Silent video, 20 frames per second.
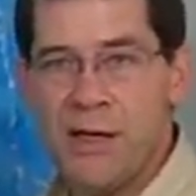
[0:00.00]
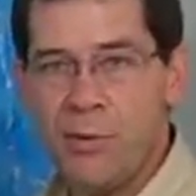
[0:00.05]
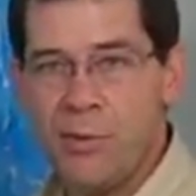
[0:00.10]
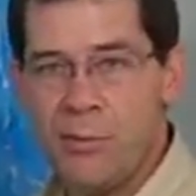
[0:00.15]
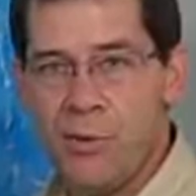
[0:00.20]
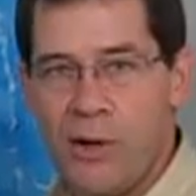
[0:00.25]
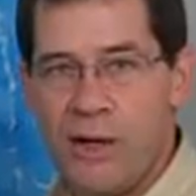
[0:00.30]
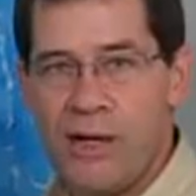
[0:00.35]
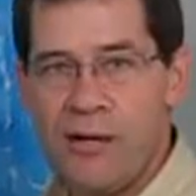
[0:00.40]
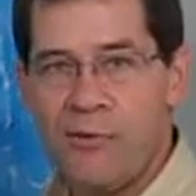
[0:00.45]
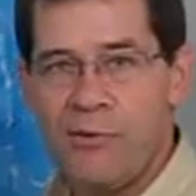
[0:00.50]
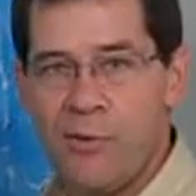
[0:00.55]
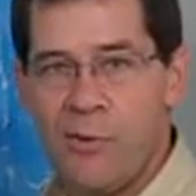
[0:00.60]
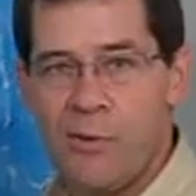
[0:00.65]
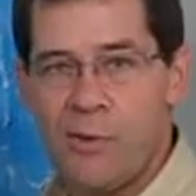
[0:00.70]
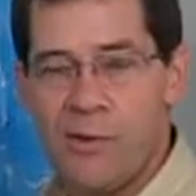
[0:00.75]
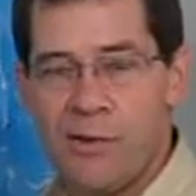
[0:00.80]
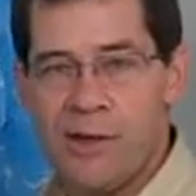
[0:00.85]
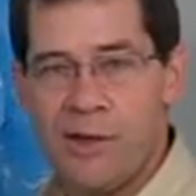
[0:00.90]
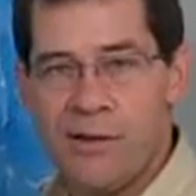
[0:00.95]
praying
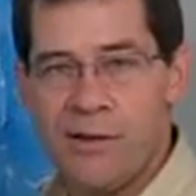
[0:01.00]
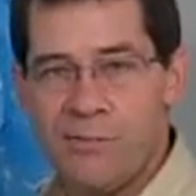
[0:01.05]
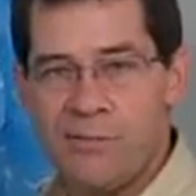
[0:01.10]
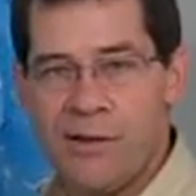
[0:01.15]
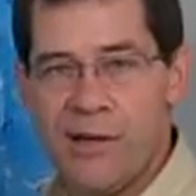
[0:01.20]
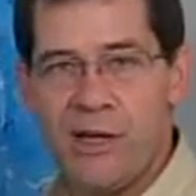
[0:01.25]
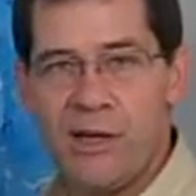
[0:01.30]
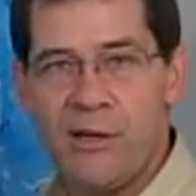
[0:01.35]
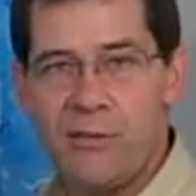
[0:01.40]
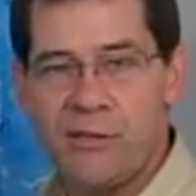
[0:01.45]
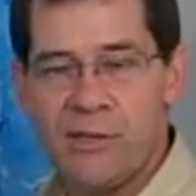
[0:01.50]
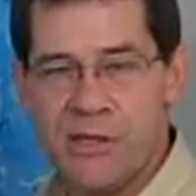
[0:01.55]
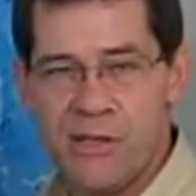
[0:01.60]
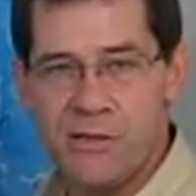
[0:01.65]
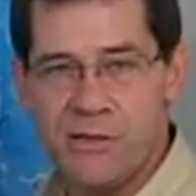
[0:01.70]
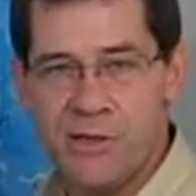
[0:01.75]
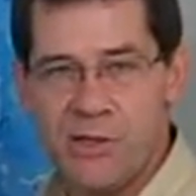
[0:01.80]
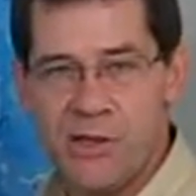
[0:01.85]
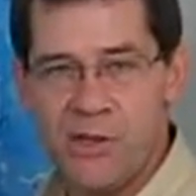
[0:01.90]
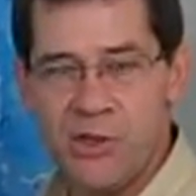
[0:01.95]
for the victims that are
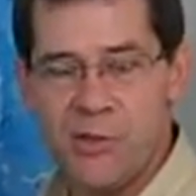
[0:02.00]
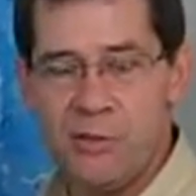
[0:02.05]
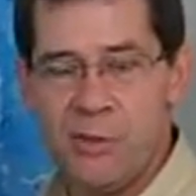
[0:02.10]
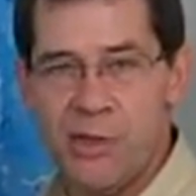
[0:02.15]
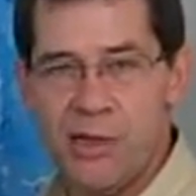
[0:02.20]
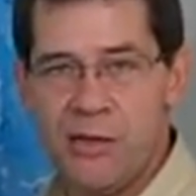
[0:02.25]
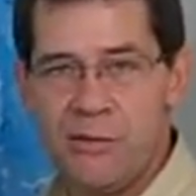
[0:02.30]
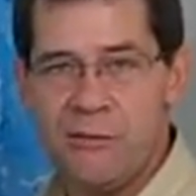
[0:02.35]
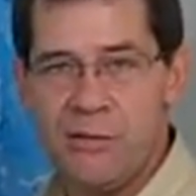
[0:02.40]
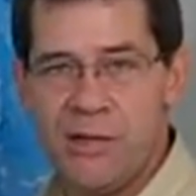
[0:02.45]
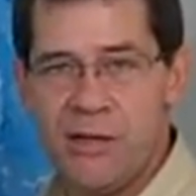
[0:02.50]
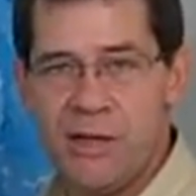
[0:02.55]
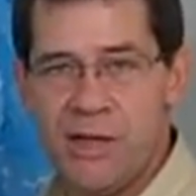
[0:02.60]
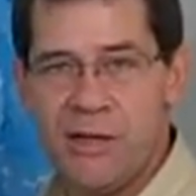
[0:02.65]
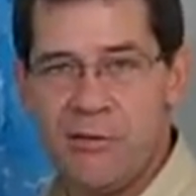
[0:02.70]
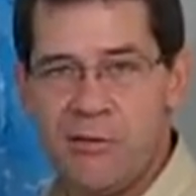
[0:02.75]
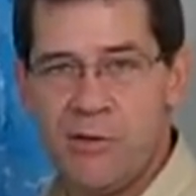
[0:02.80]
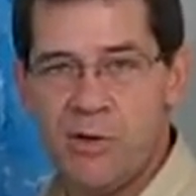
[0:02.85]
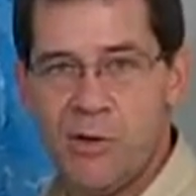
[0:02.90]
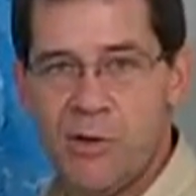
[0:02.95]
still being
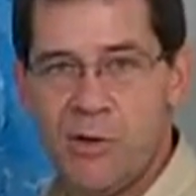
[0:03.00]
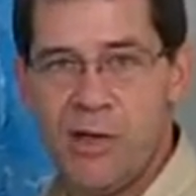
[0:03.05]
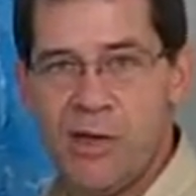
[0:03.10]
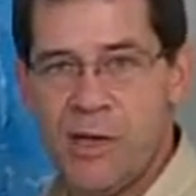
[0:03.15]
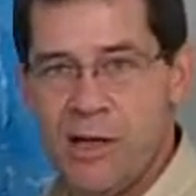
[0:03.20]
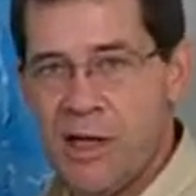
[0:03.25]
recovered,